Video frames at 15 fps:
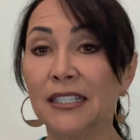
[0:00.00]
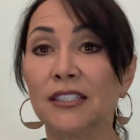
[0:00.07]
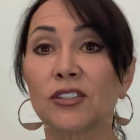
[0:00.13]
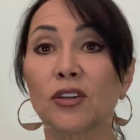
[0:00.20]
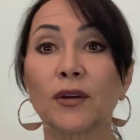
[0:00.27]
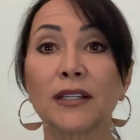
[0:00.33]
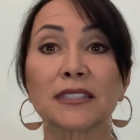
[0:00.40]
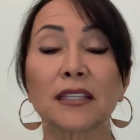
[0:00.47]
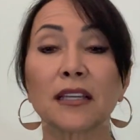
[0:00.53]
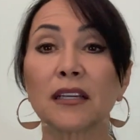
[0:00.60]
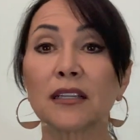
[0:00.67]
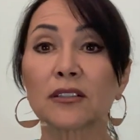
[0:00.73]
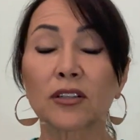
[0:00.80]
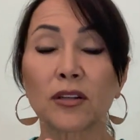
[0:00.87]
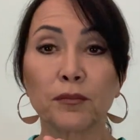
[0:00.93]
So it's
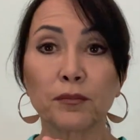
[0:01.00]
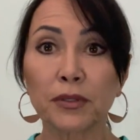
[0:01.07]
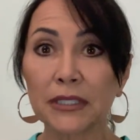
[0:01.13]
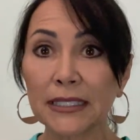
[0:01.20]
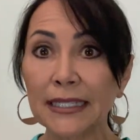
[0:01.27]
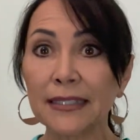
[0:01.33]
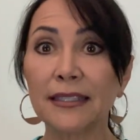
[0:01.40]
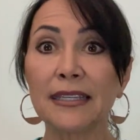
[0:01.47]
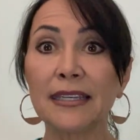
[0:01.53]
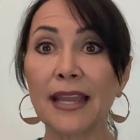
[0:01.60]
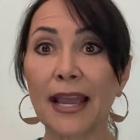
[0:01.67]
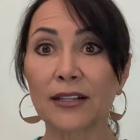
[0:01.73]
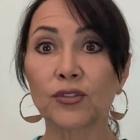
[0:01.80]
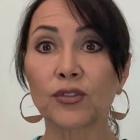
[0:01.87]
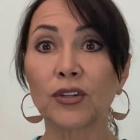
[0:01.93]
completely
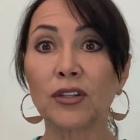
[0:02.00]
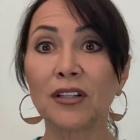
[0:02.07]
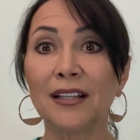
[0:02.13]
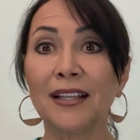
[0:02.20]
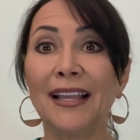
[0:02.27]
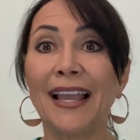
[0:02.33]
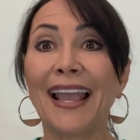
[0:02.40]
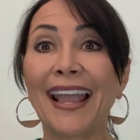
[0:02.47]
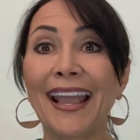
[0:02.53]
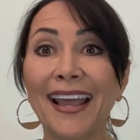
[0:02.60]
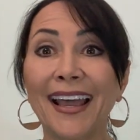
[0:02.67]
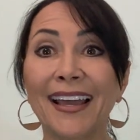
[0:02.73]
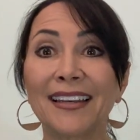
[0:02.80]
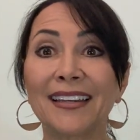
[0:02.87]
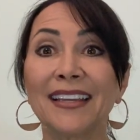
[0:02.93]
natural
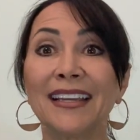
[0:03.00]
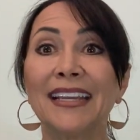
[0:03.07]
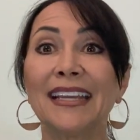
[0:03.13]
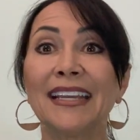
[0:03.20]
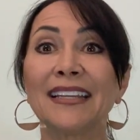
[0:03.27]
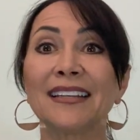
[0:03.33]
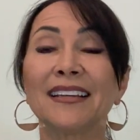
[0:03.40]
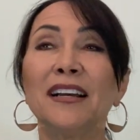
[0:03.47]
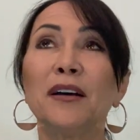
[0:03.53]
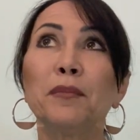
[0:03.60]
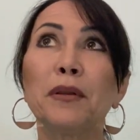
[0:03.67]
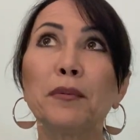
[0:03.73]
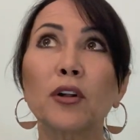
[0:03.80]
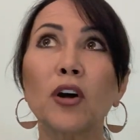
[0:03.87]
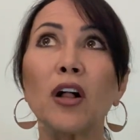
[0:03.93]
and it
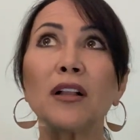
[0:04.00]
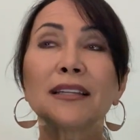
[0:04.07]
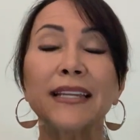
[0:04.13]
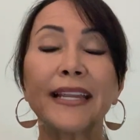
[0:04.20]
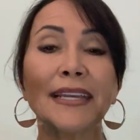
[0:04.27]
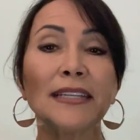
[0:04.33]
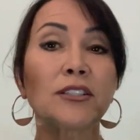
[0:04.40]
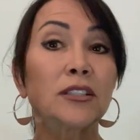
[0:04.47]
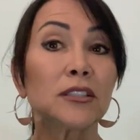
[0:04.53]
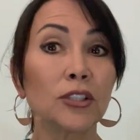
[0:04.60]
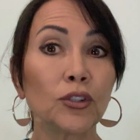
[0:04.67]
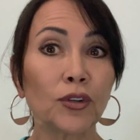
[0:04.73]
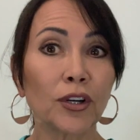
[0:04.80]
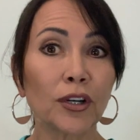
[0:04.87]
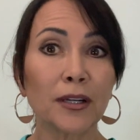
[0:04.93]
people call it a
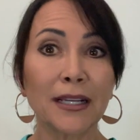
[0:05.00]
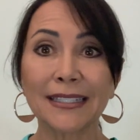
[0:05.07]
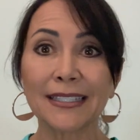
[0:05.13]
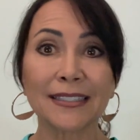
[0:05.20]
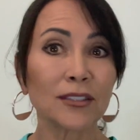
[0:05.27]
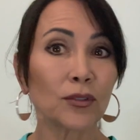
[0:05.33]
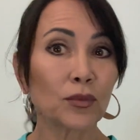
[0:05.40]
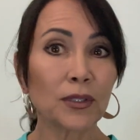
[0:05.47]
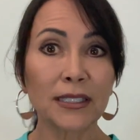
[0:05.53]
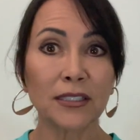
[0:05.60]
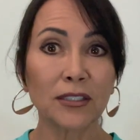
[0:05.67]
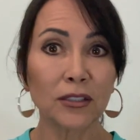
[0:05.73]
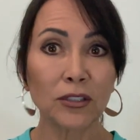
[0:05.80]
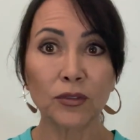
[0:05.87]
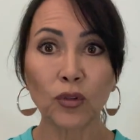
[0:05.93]
diluter. It doesn't really
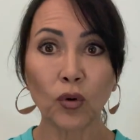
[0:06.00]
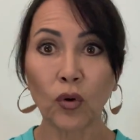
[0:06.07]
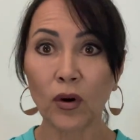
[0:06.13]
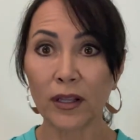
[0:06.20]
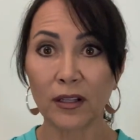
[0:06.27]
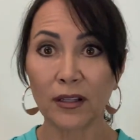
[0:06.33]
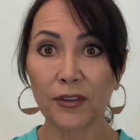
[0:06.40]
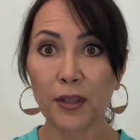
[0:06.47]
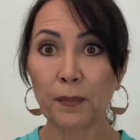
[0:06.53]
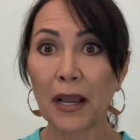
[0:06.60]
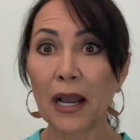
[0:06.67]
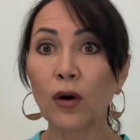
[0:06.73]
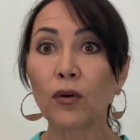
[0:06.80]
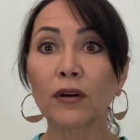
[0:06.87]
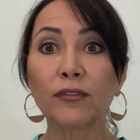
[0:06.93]
dilute the oil. The
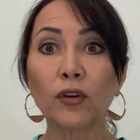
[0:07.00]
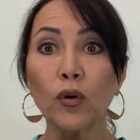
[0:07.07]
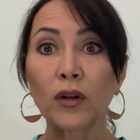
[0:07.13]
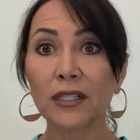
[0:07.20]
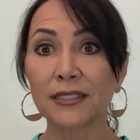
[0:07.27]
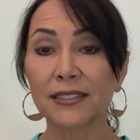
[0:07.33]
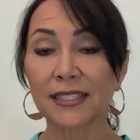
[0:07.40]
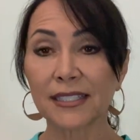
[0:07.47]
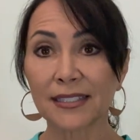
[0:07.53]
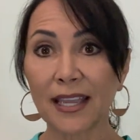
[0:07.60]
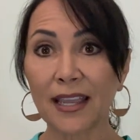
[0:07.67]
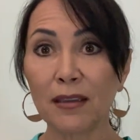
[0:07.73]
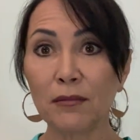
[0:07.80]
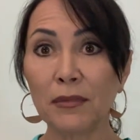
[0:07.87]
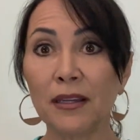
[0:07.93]
power of the oil is the
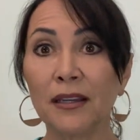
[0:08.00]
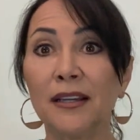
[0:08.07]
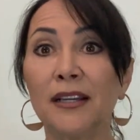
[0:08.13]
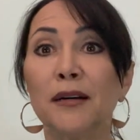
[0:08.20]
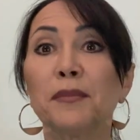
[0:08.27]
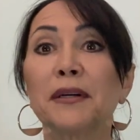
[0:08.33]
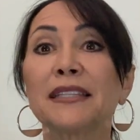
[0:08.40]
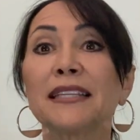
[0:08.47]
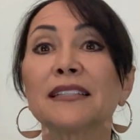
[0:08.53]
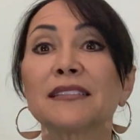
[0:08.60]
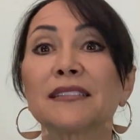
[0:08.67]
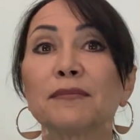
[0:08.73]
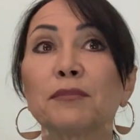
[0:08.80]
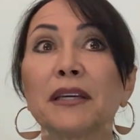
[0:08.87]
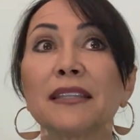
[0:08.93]
same, but the
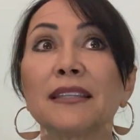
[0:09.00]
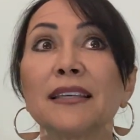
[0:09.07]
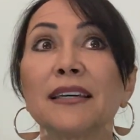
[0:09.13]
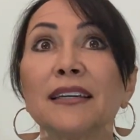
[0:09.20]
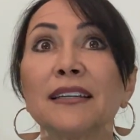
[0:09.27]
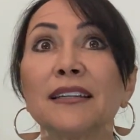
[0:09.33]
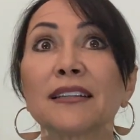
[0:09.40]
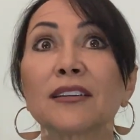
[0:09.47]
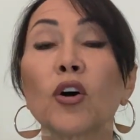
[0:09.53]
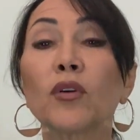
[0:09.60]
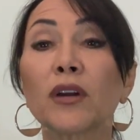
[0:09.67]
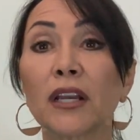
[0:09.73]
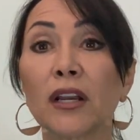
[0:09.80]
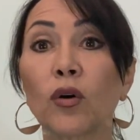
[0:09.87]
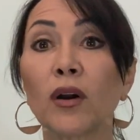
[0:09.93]
but the
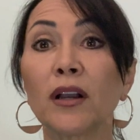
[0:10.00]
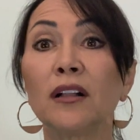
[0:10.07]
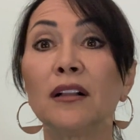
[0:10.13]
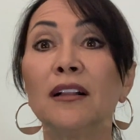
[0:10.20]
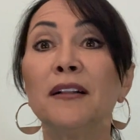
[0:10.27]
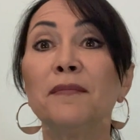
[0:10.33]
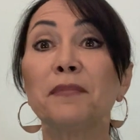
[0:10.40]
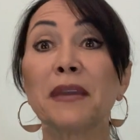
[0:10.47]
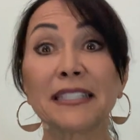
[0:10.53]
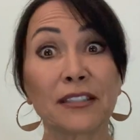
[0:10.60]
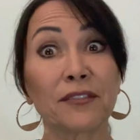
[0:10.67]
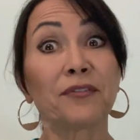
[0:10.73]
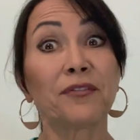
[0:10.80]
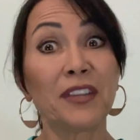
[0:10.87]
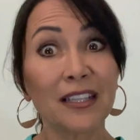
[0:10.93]
coconut oil makes
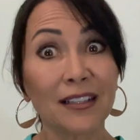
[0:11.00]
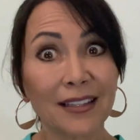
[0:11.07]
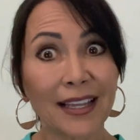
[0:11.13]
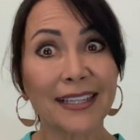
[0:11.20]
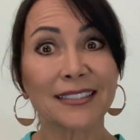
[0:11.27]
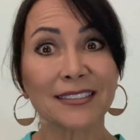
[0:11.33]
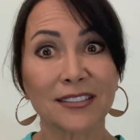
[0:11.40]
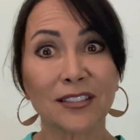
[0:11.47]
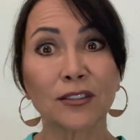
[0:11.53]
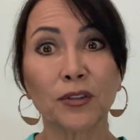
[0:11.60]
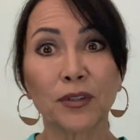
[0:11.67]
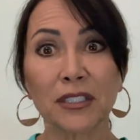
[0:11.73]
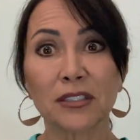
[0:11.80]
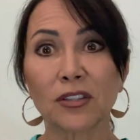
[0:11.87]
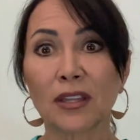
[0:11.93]
it feel like it's
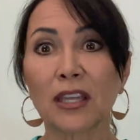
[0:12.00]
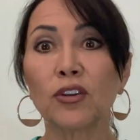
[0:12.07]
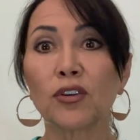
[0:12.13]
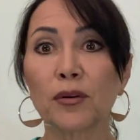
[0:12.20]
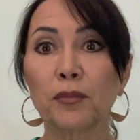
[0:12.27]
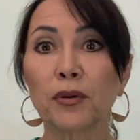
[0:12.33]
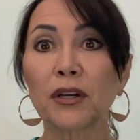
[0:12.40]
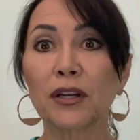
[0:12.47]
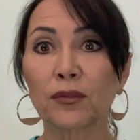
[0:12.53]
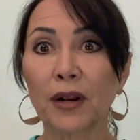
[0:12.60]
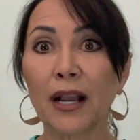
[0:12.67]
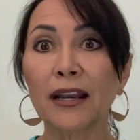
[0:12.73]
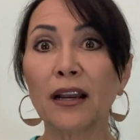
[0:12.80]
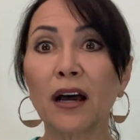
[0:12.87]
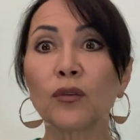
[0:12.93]
diluted so that you can put it
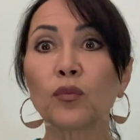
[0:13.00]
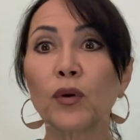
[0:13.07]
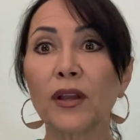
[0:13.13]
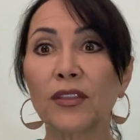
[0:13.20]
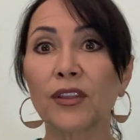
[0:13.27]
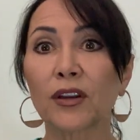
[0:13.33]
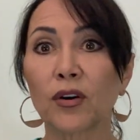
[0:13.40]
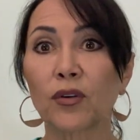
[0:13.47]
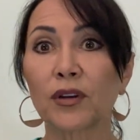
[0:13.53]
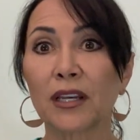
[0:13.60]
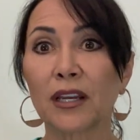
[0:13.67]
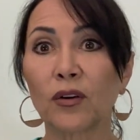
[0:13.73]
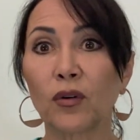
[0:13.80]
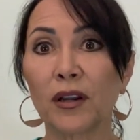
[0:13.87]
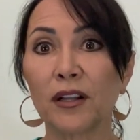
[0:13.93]
right on with the
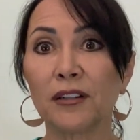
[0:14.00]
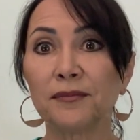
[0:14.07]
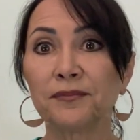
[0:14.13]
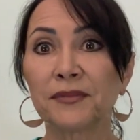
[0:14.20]
coconut oil.